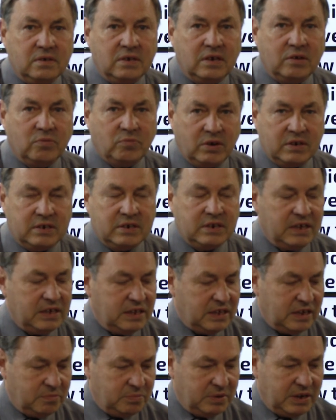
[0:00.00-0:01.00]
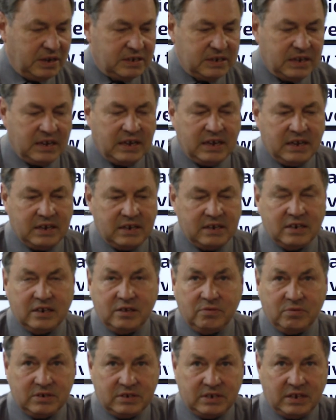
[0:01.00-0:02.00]
And one day that man died and
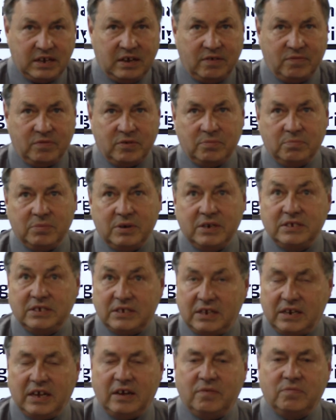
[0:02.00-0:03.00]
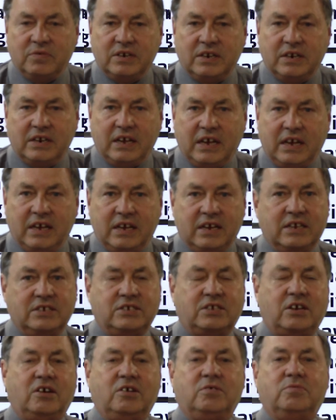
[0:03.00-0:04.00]
he went to heaven. But he's in heaven today and
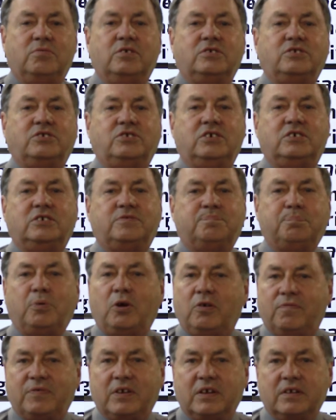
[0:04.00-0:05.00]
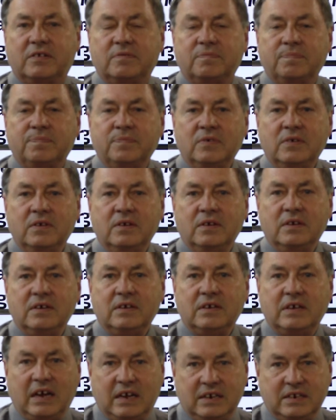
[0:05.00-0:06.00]
his heart works just perfect.
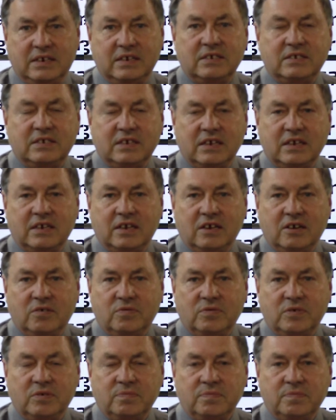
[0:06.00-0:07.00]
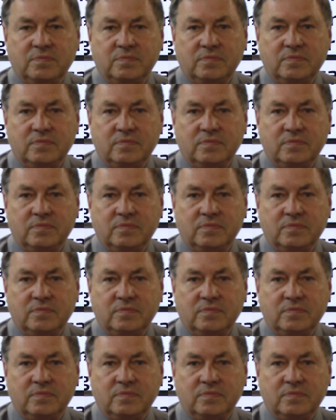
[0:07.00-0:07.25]
God did take care of him.